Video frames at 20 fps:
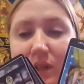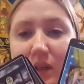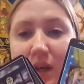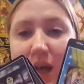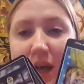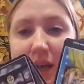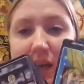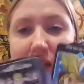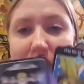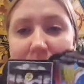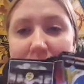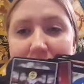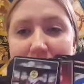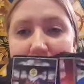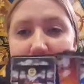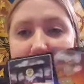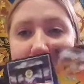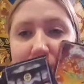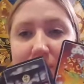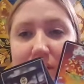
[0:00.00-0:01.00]
I can already
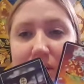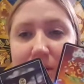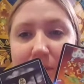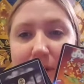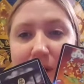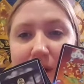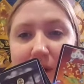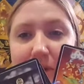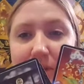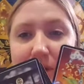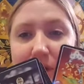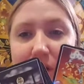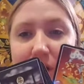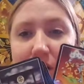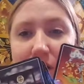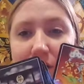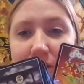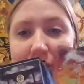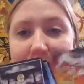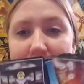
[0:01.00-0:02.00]
tell this is going to be kind of a
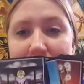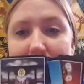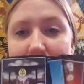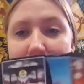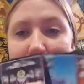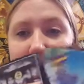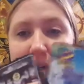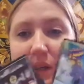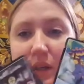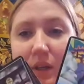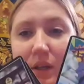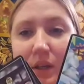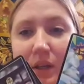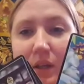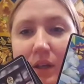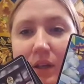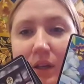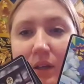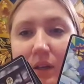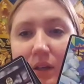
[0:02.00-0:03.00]
longer video.
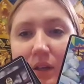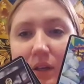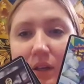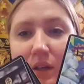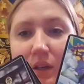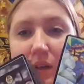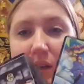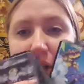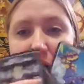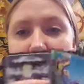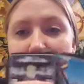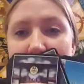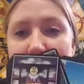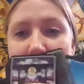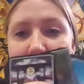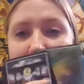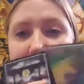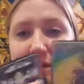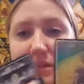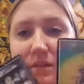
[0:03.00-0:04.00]
Aren't
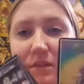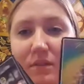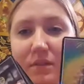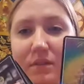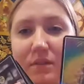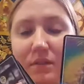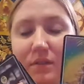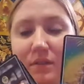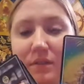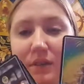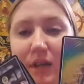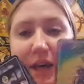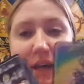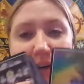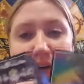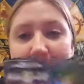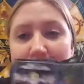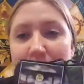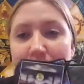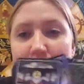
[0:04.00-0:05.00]
these, I
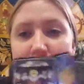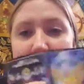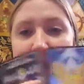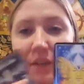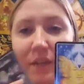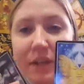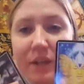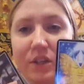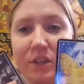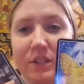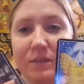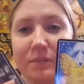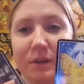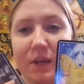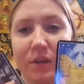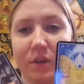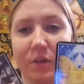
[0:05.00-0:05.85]
don't know, and they just make